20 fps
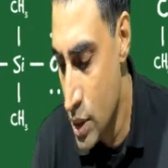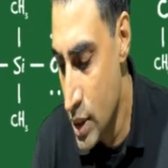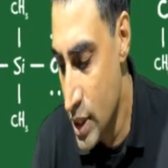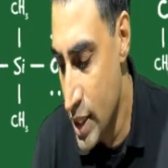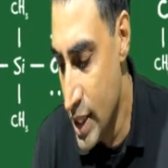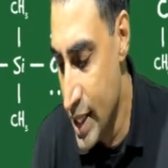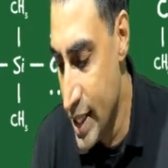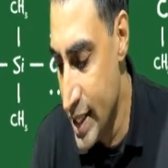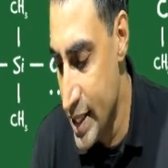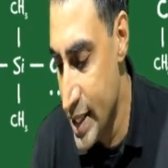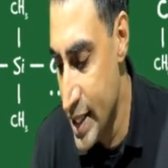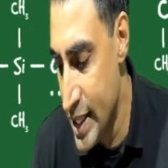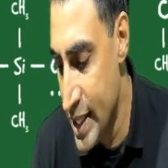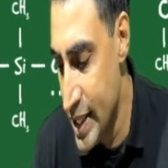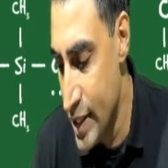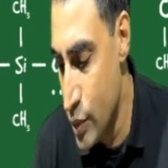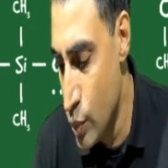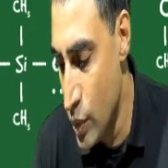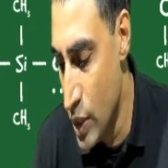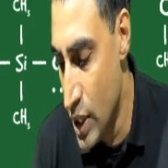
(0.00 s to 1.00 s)
and
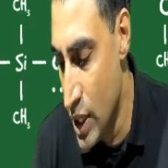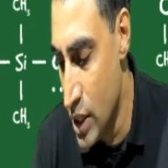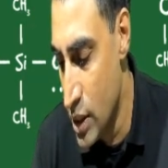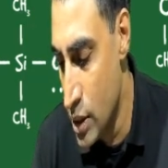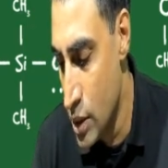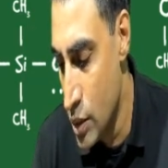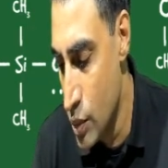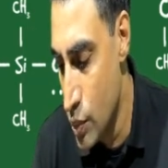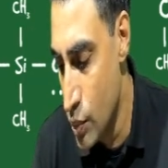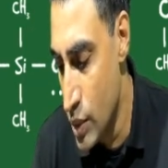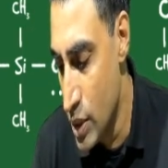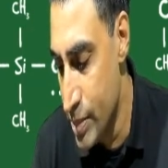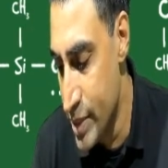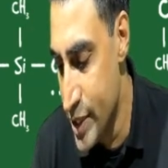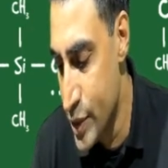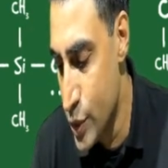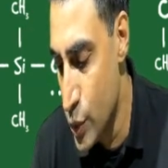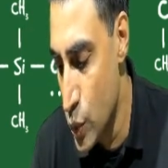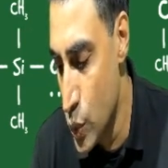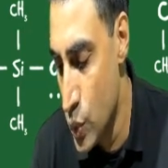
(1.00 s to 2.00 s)
N1 will be
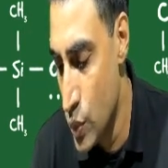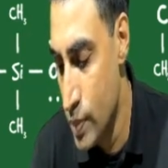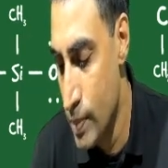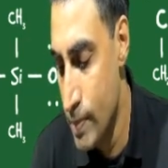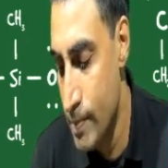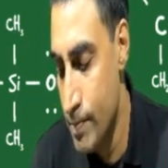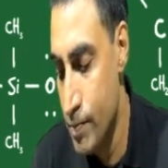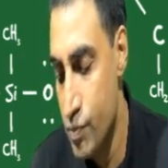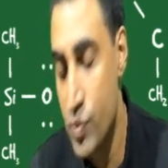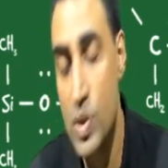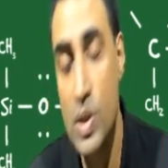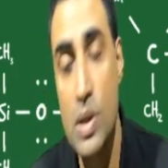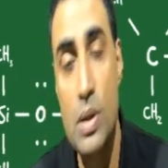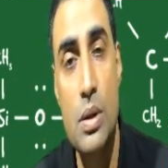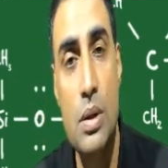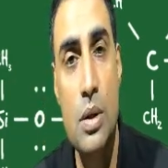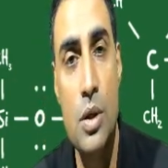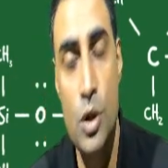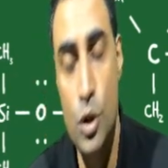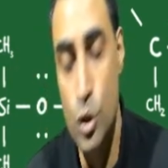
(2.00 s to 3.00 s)
2.
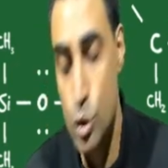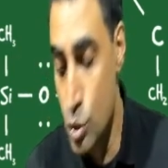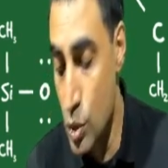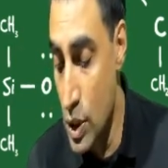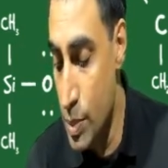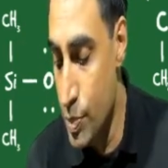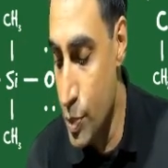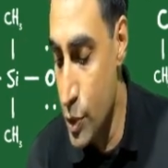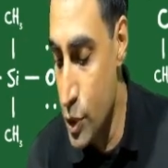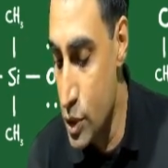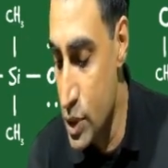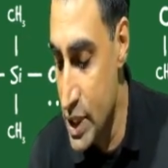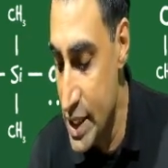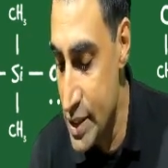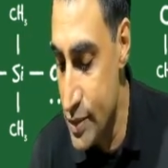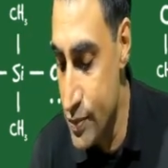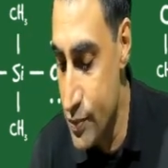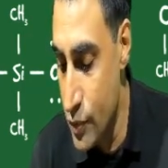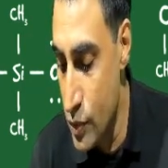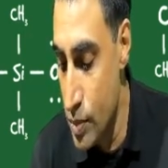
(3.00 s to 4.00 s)
So you'll put
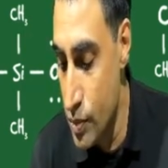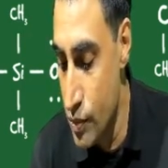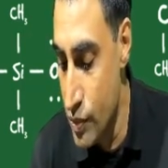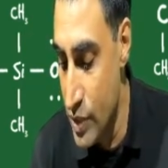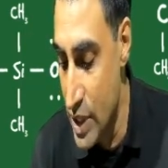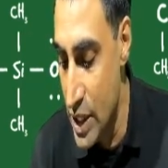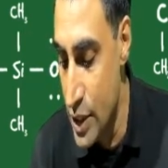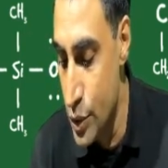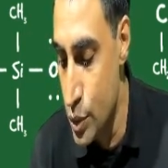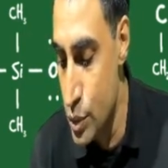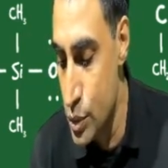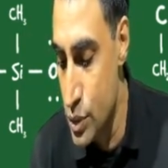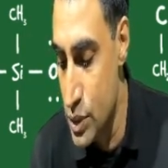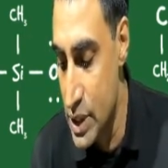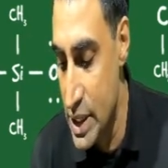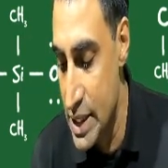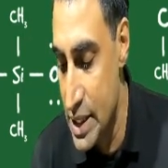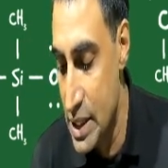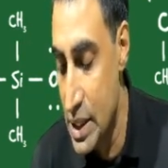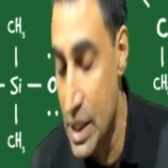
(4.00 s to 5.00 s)
these values
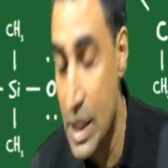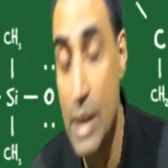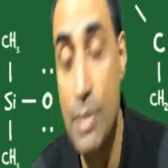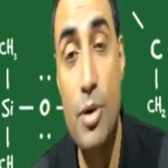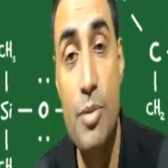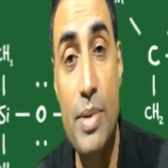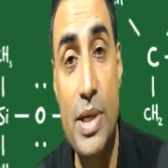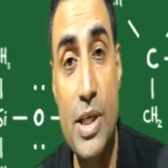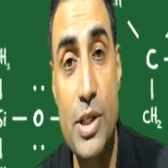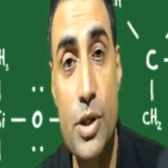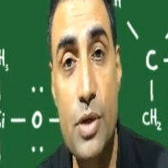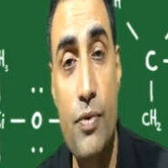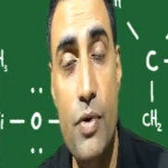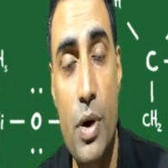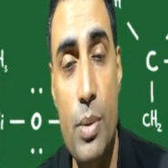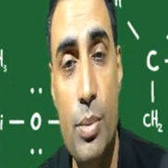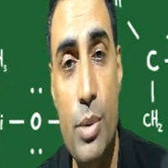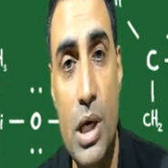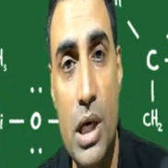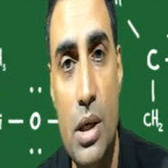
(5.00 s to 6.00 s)
in the above mentioned
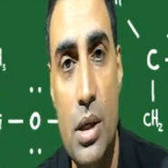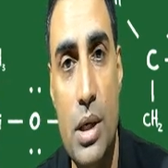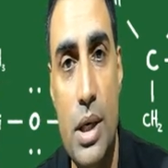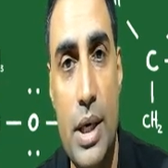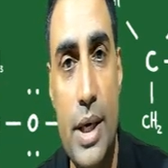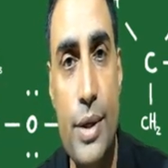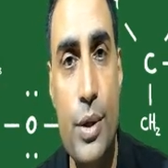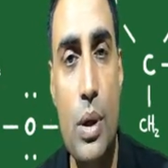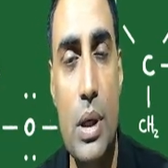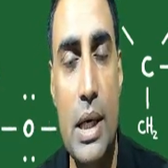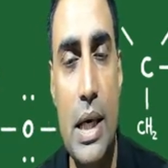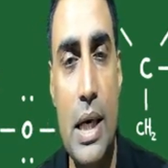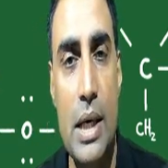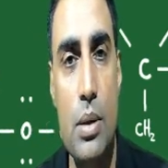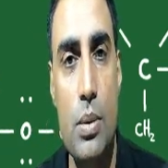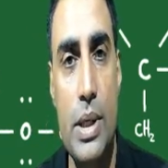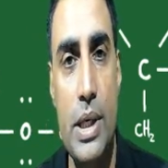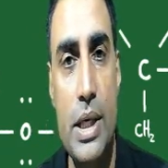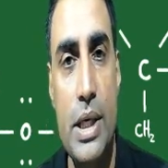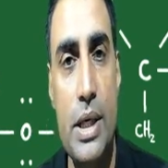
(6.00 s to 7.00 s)
formula and you'll
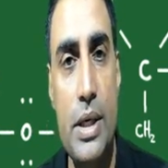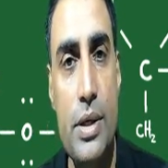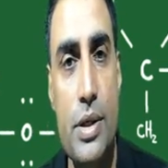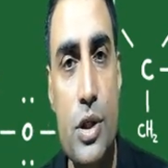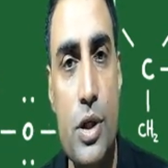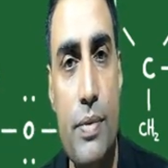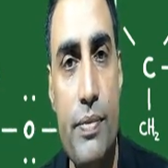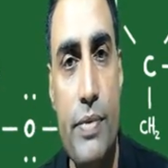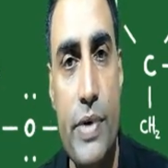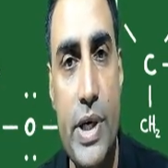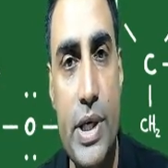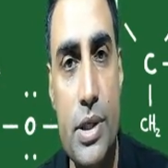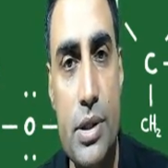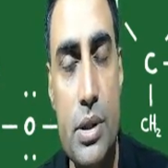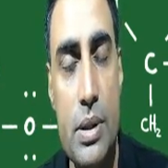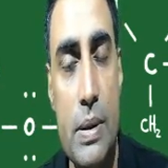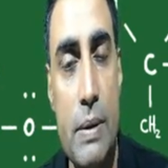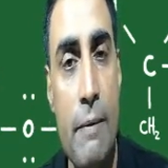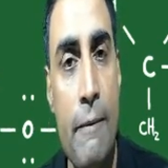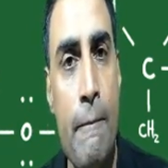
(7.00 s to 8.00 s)
calculate energy of
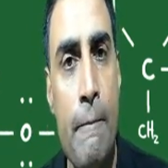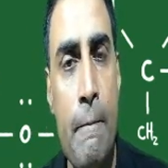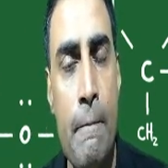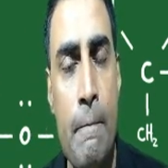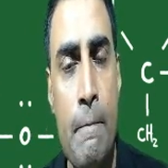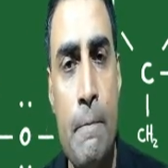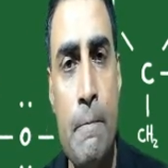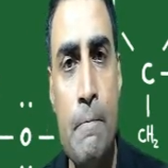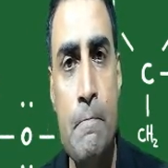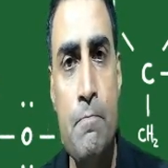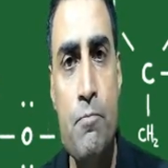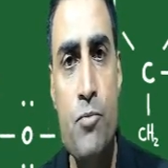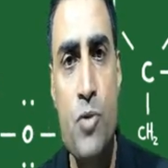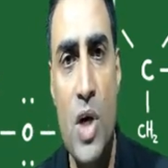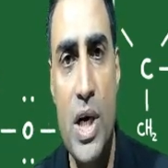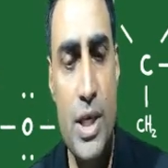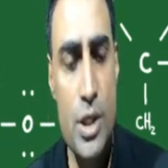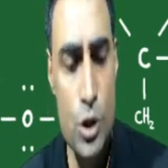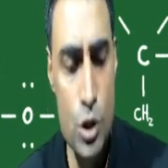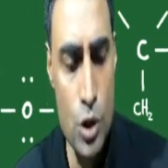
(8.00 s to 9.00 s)
radiation.
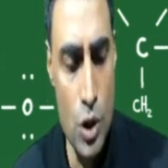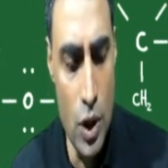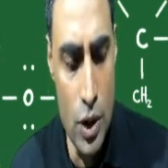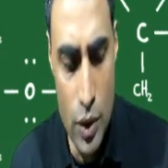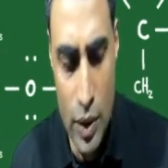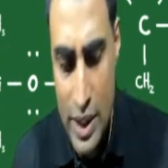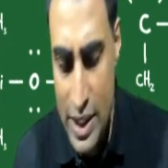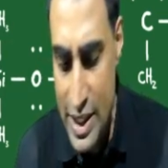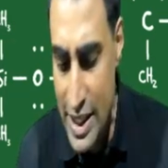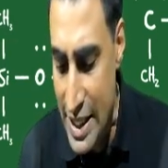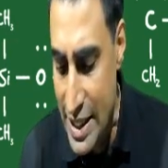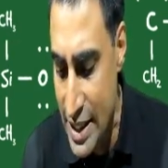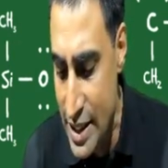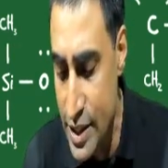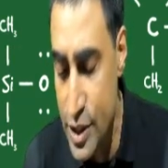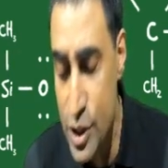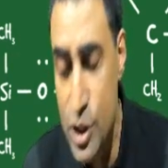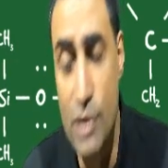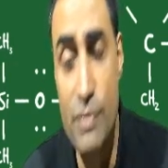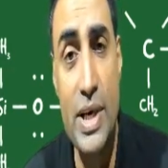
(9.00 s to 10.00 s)
It is not only that
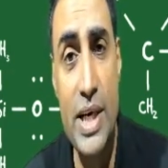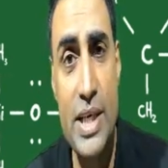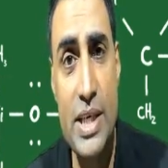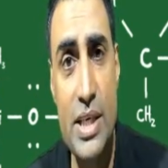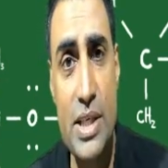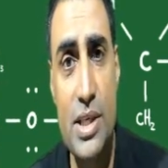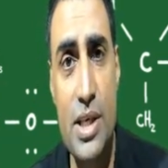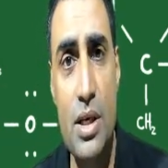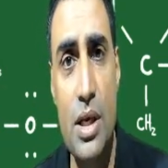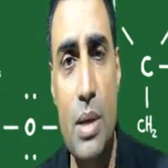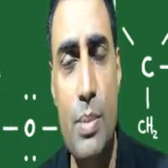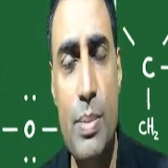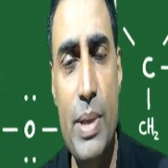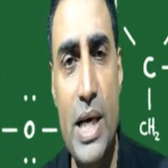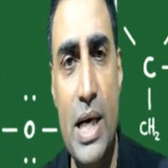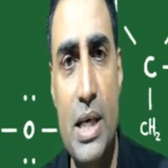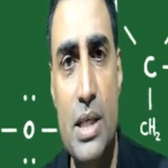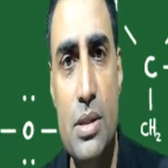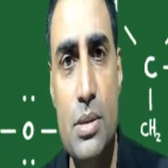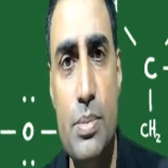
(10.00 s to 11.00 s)
energy of radiation will be
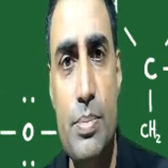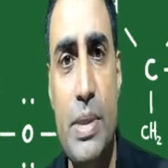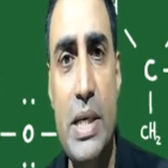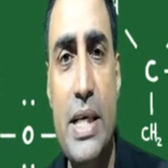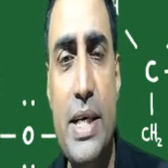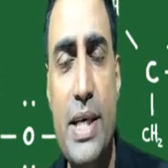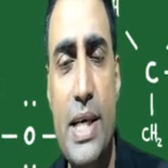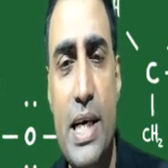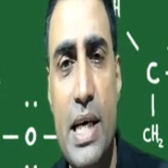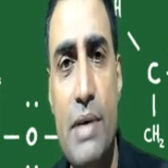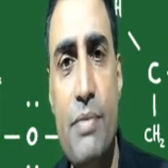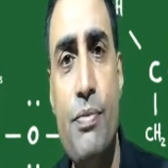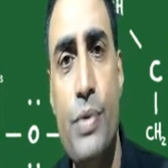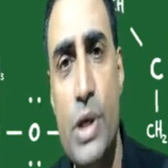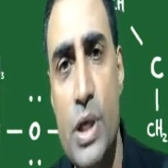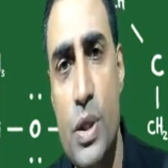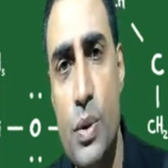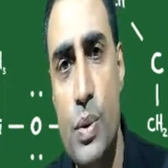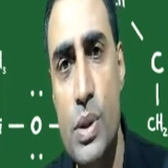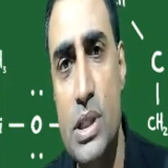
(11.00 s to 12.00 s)
asked, many times
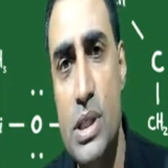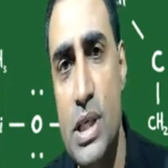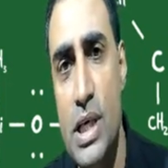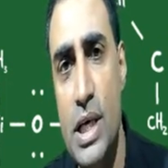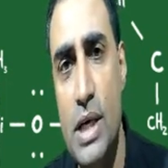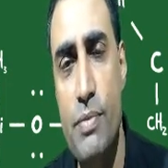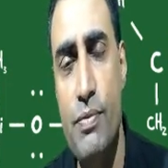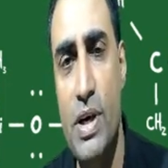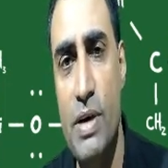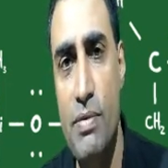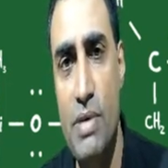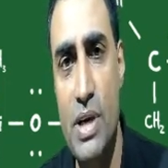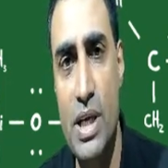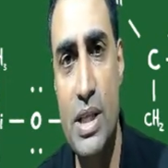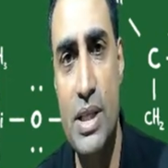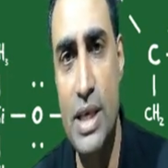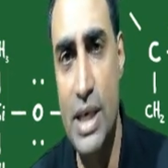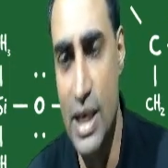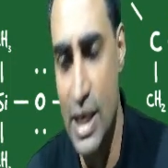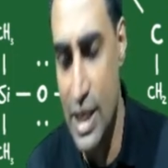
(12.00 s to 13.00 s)
frequency and
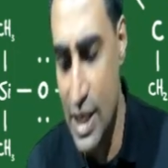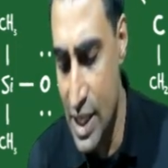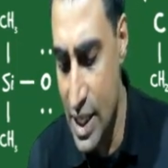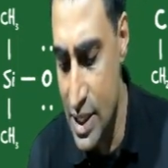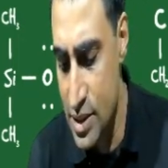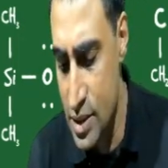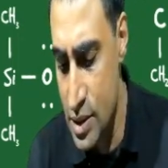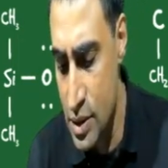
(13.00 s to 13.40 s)
wavelength they are asked.